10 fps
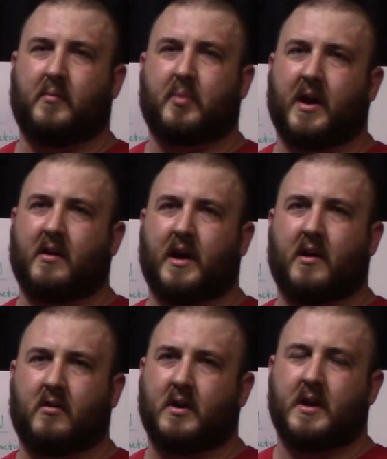
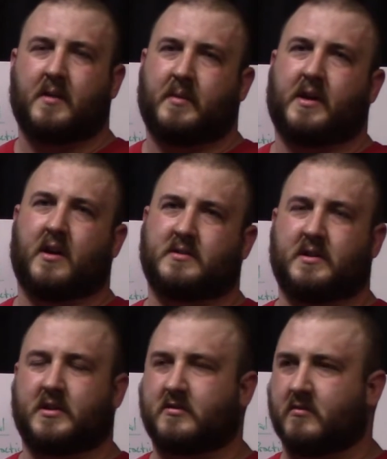parallel, because it
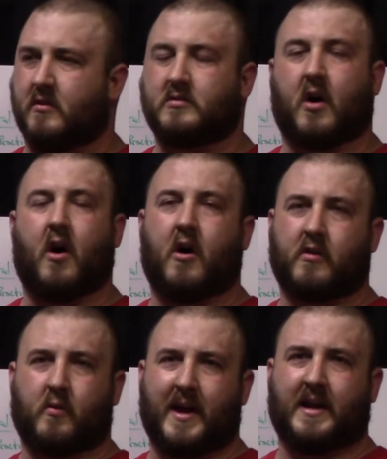just throws all
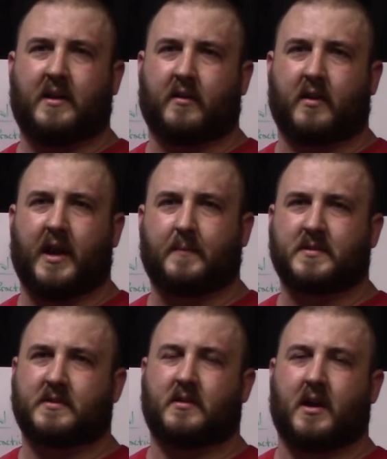the weight into their
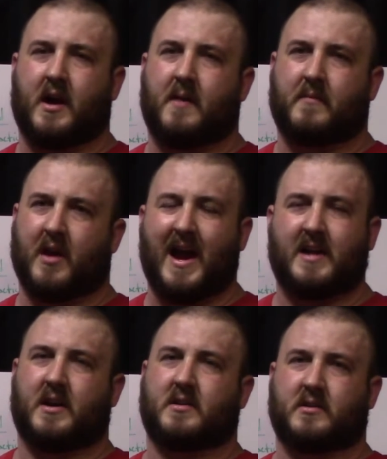hips, their
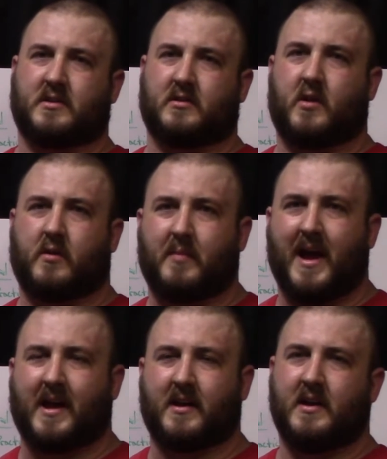adductors, their lower
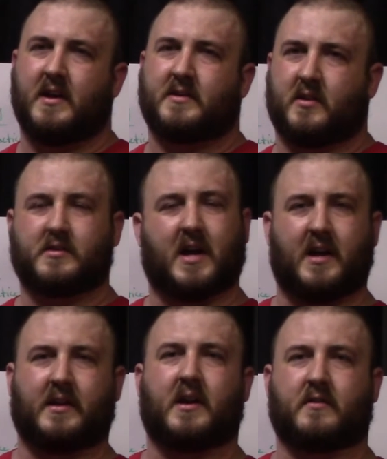back. So it's kind
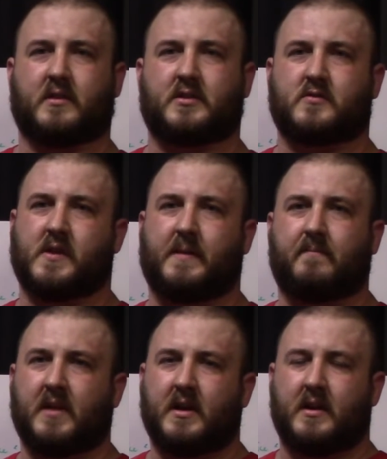of the other extreme.
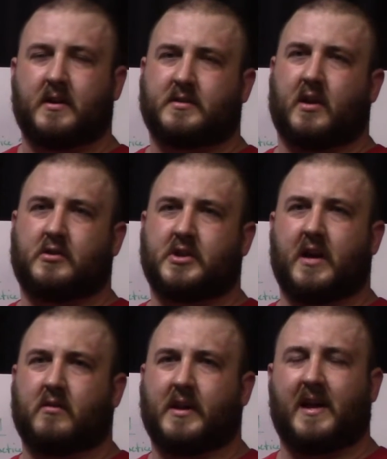So
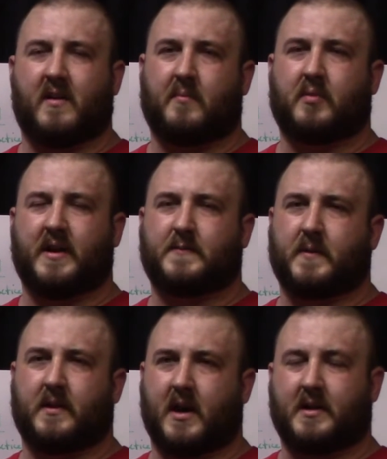generally how
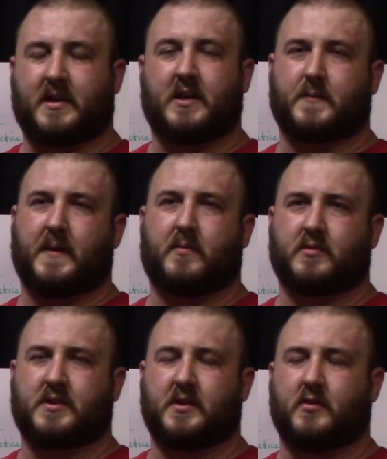I teach people
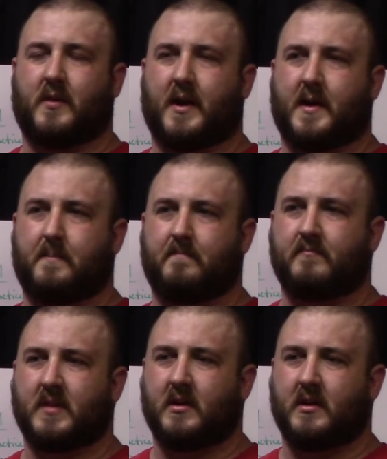to